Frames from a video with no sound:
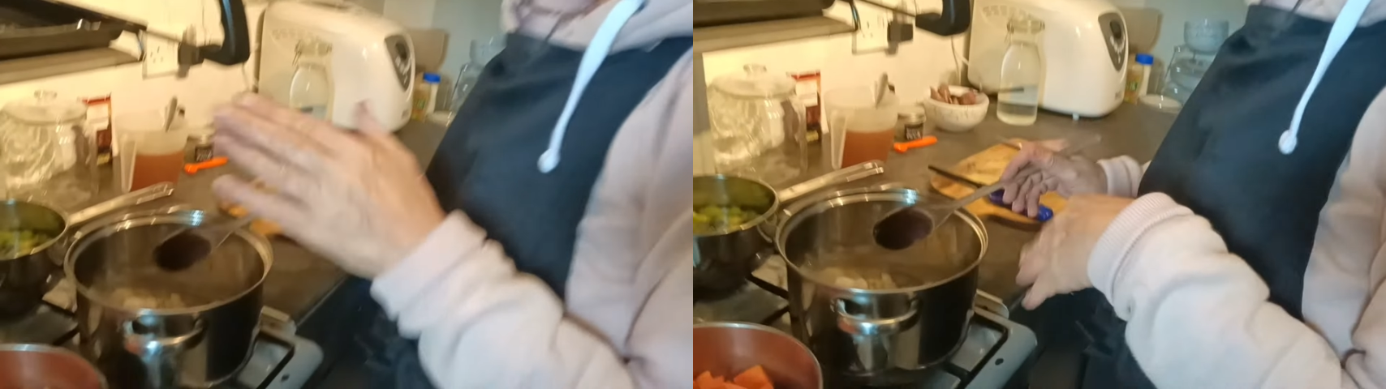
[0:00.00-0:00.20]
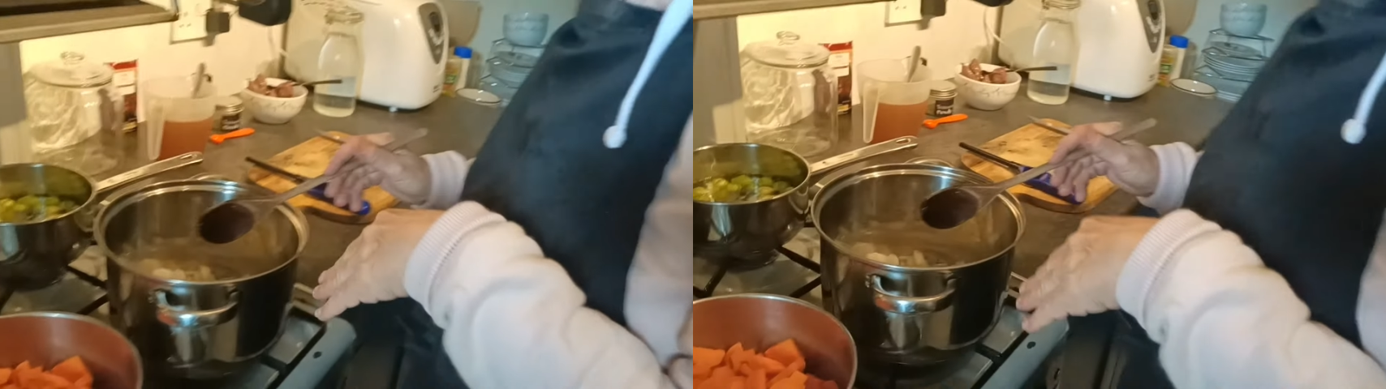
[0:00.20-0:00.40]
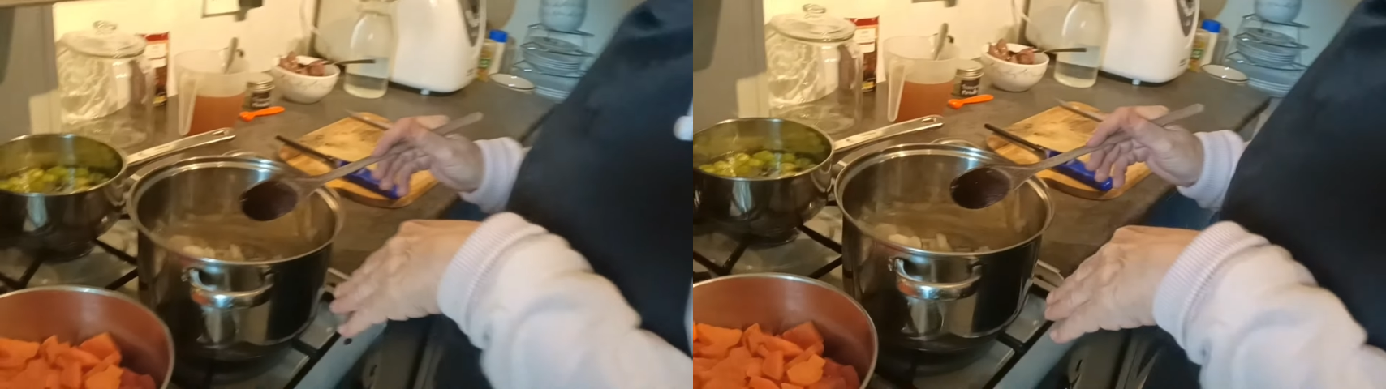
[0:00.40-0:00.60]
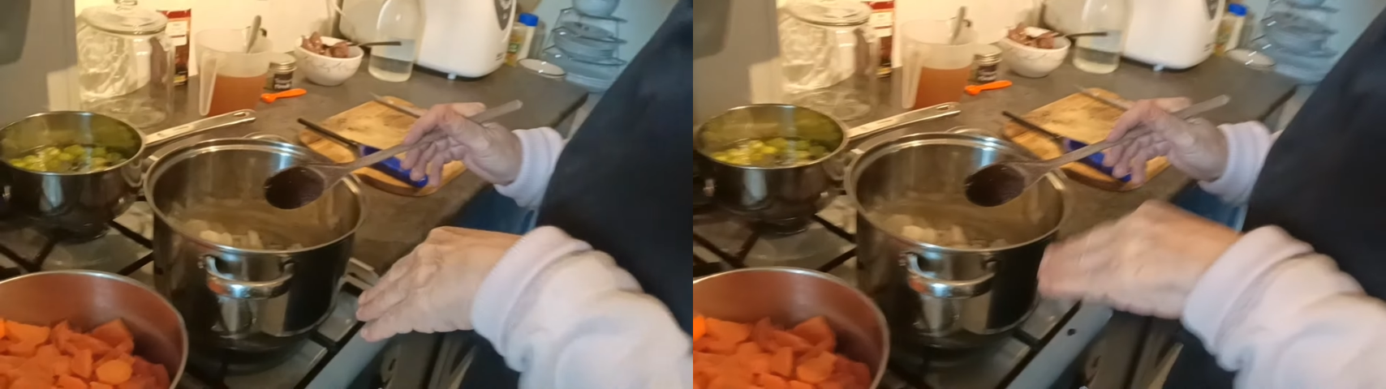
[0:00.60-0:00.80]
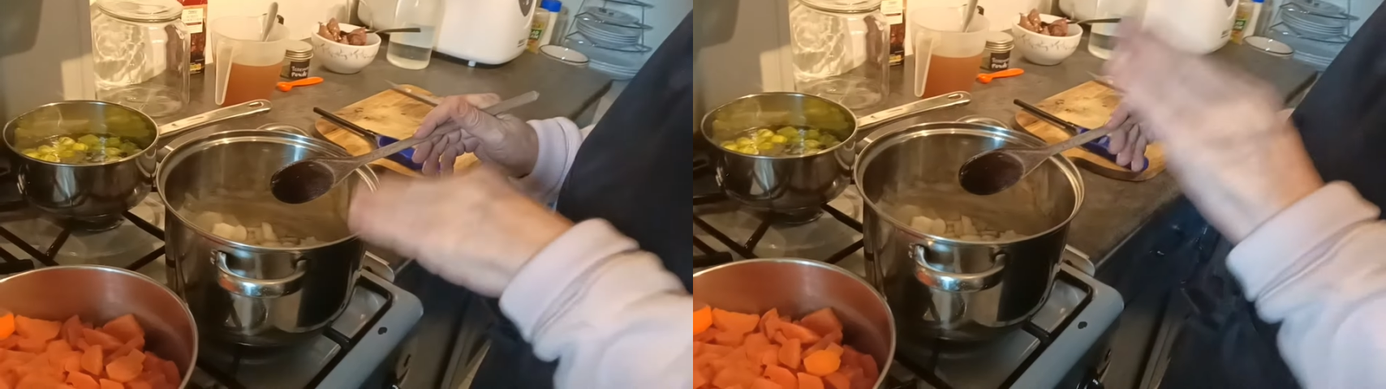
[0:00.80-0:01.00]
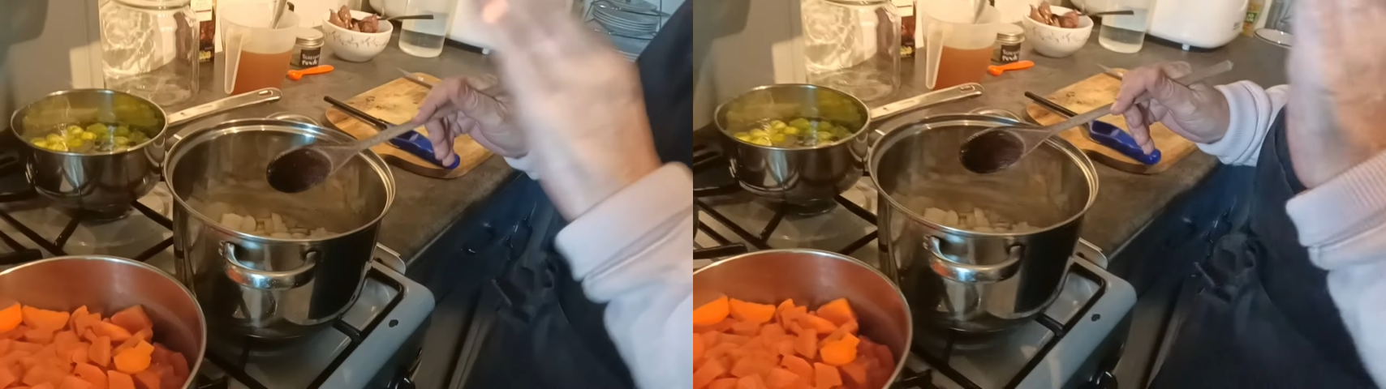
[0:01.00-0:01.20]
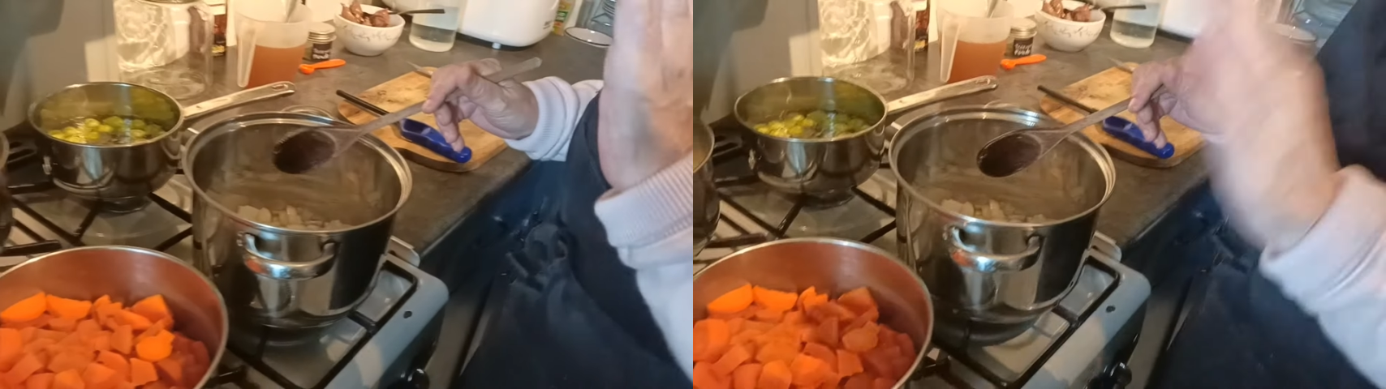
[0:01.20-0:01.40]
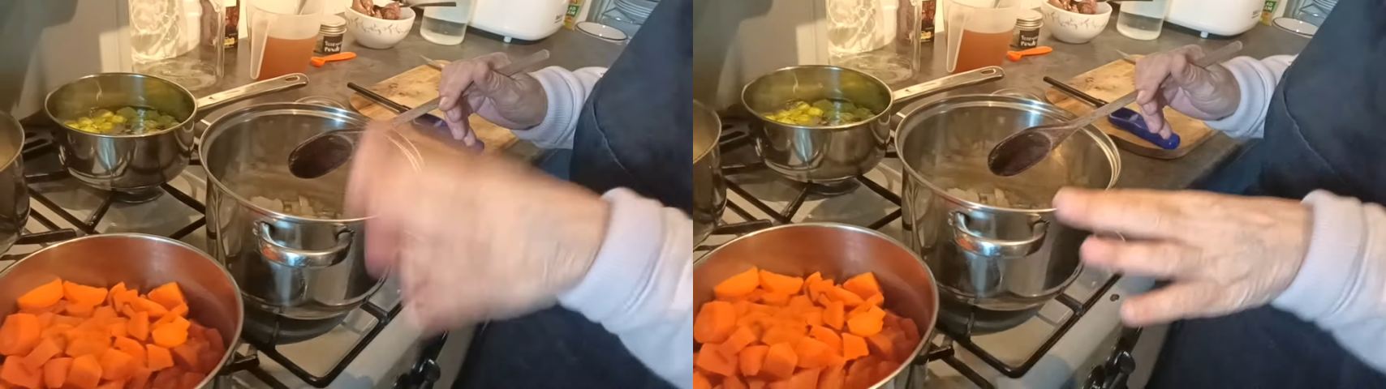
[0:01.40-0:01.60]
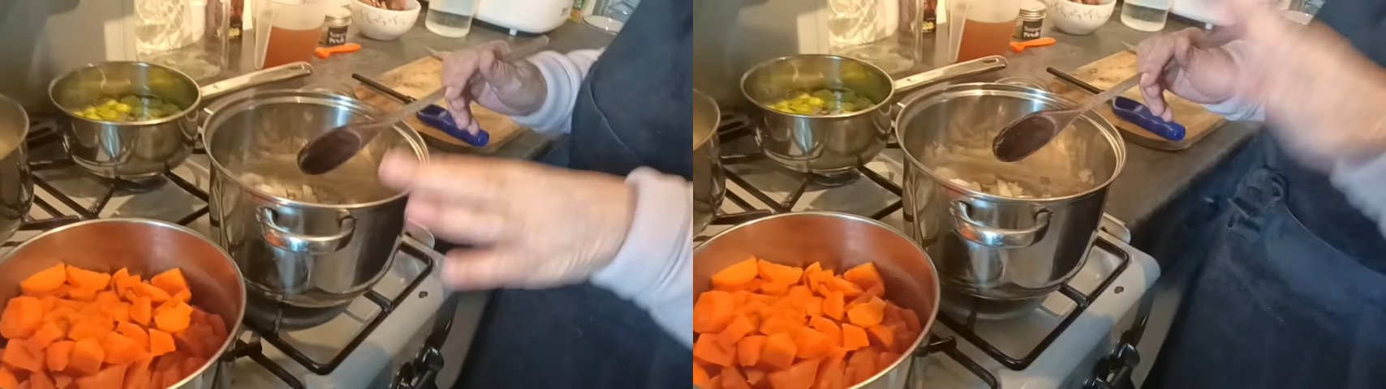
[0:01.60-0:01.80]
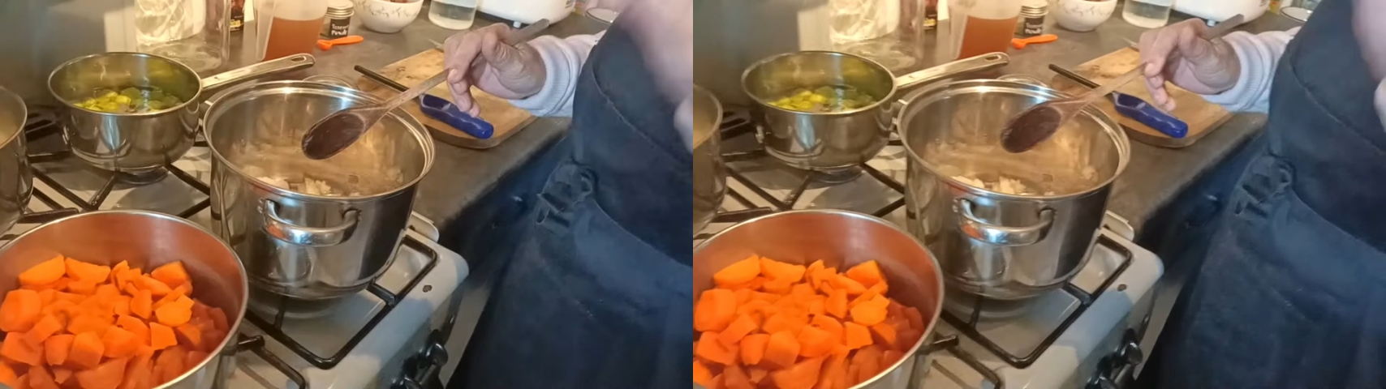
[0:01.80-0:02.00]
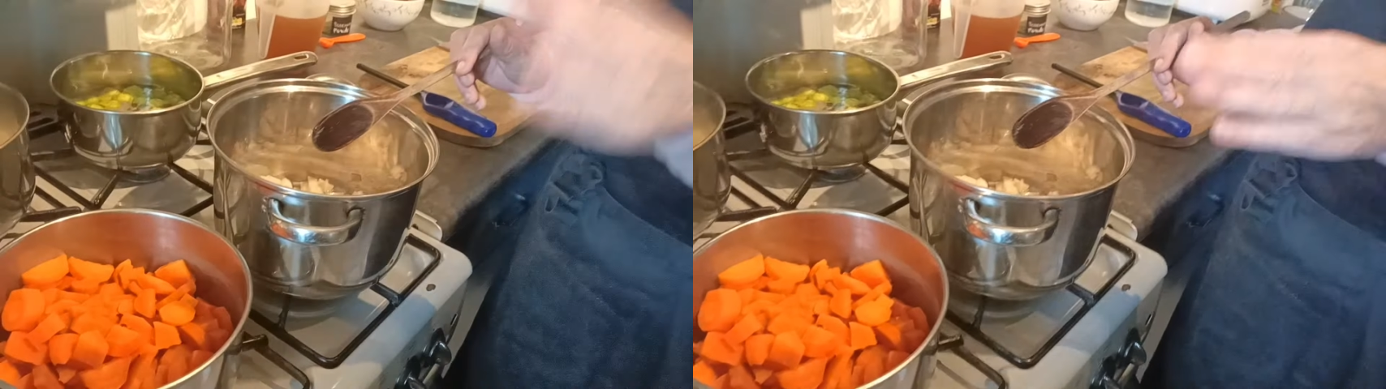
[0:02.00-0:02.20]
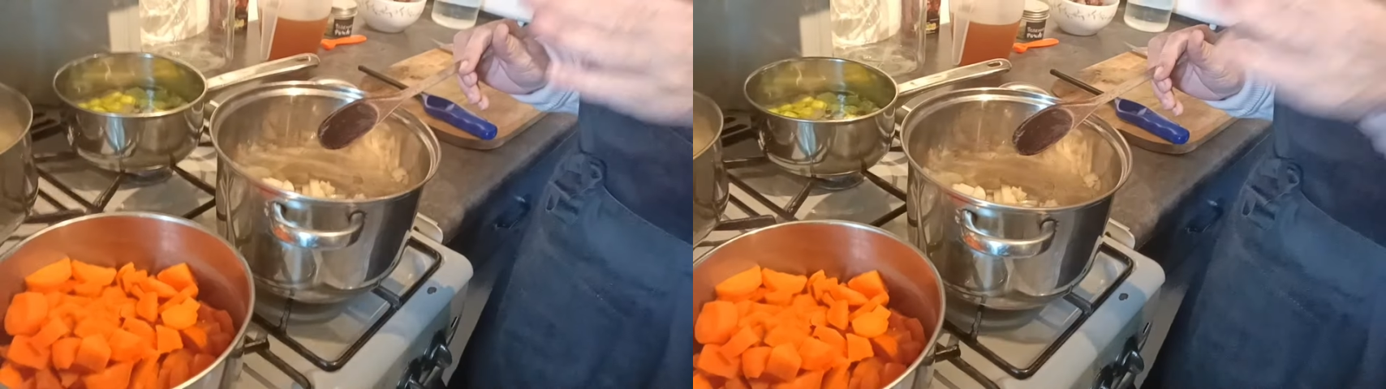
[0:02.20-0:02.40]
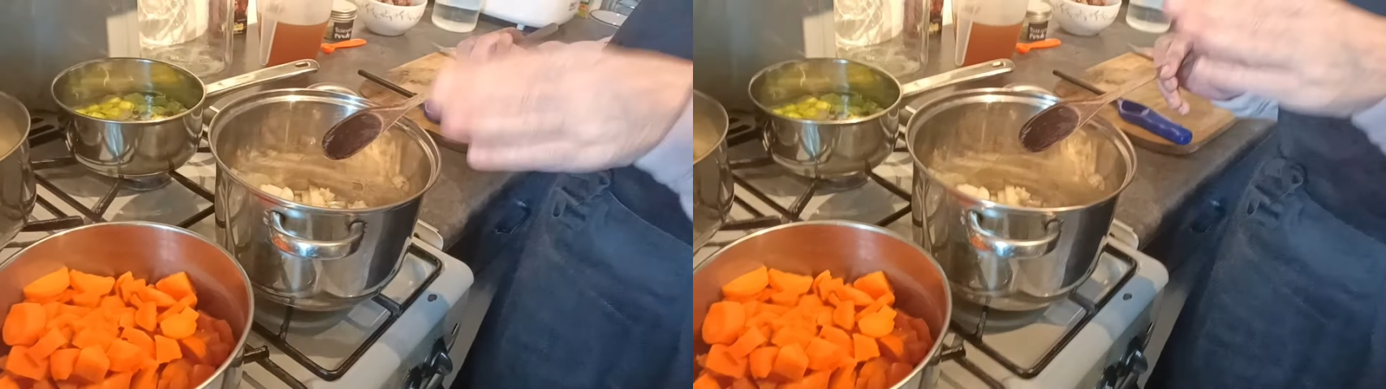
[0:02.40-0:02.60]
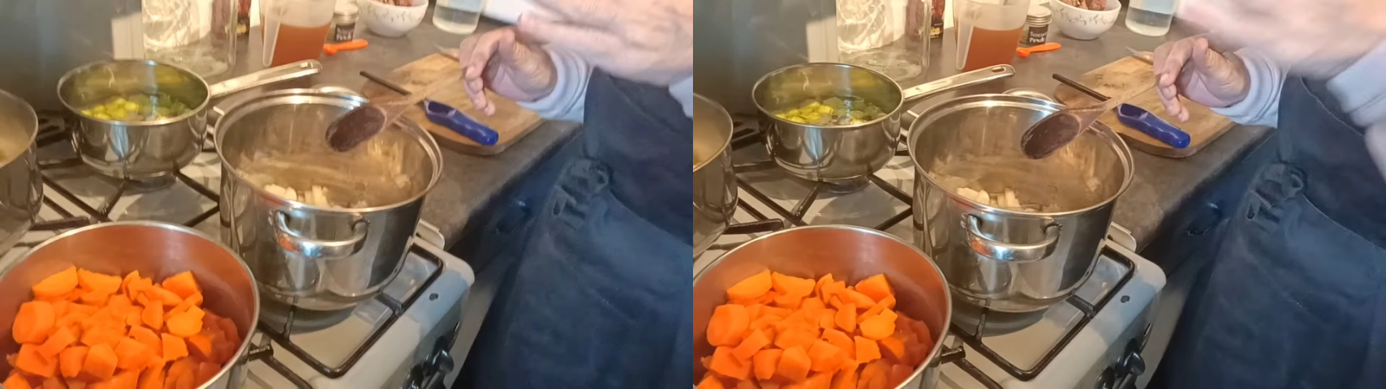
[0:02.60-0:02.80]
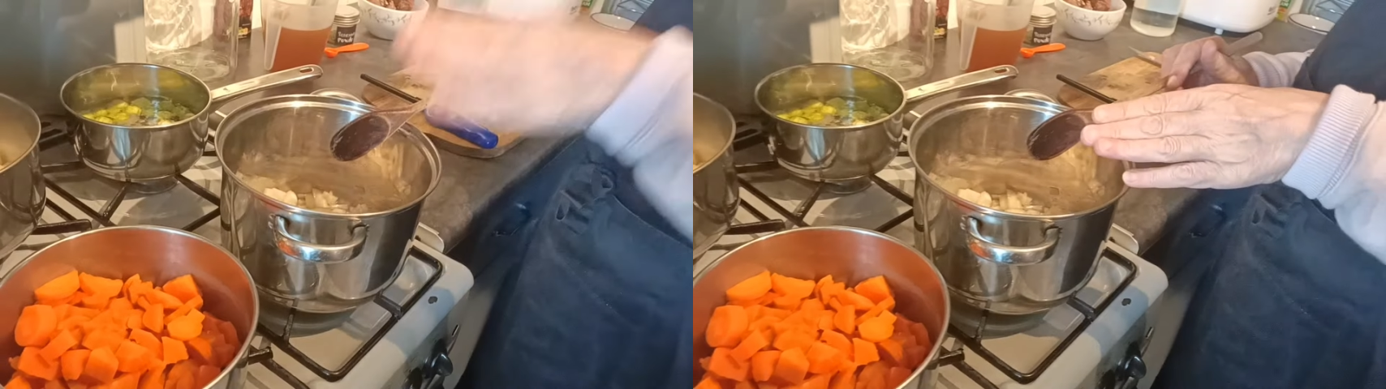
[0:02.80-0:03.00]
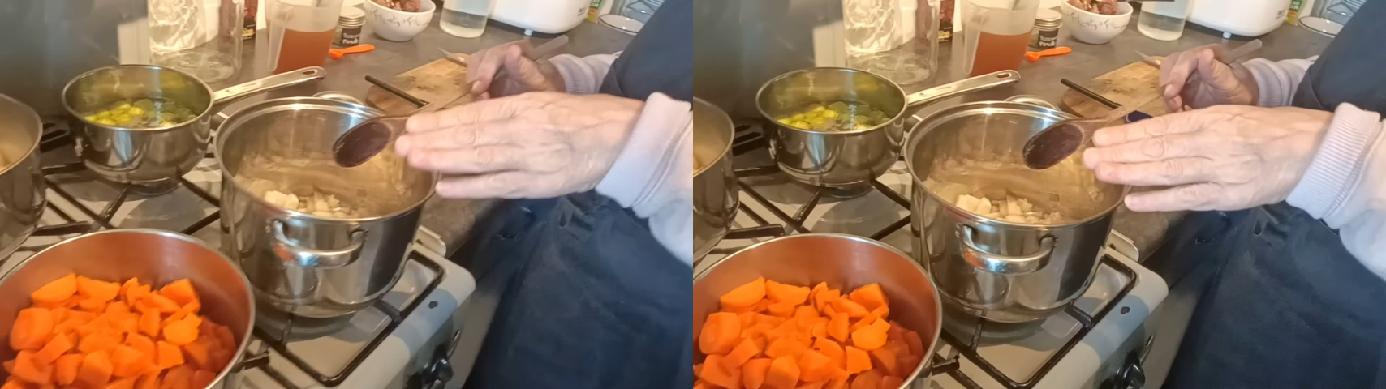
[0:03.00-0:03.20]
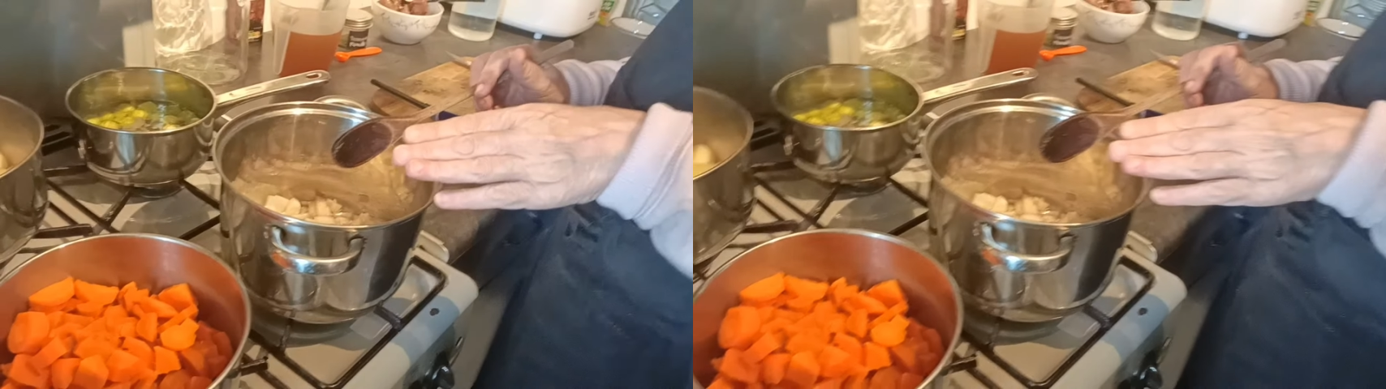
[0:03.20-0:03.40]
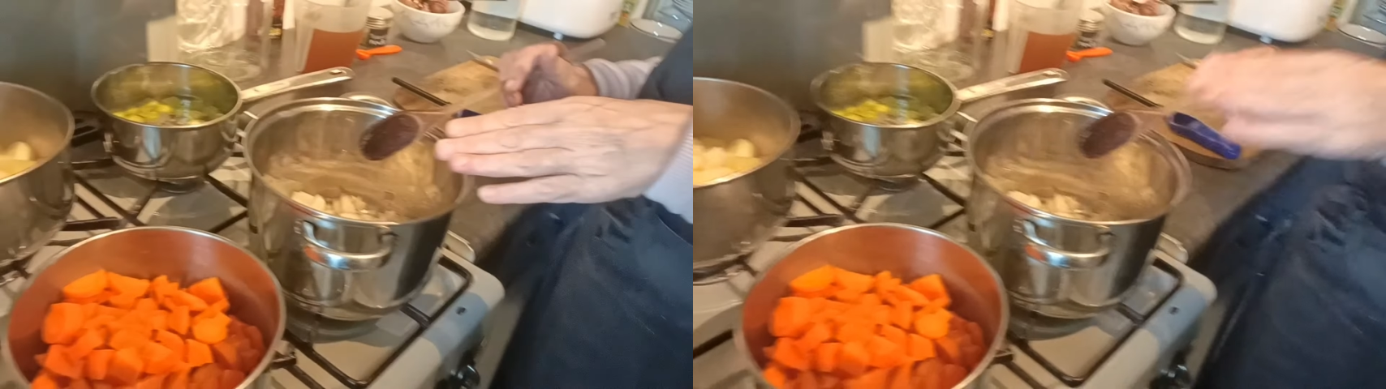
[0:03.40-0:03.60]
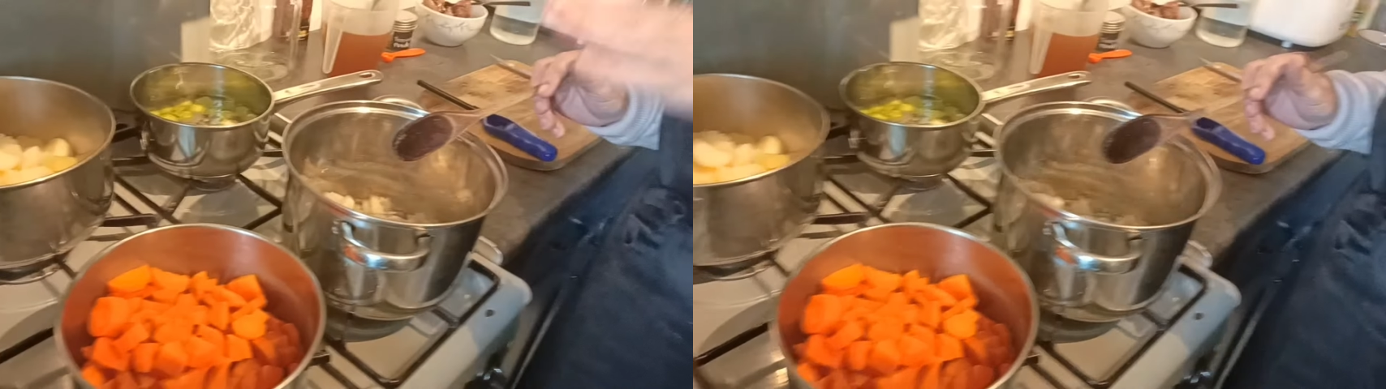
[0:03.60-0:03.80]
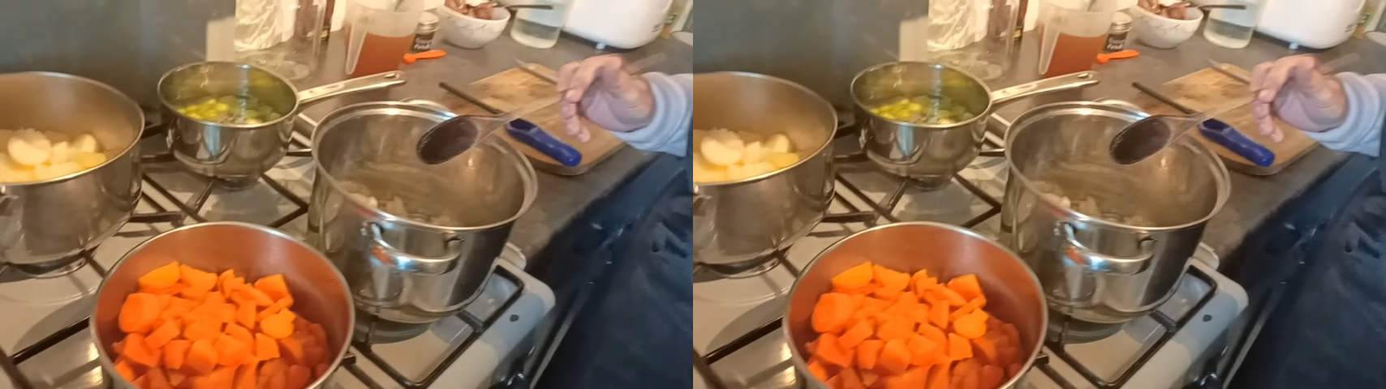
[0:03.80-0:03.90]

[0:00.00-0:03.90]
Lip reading: Nobody's mouth can be seen.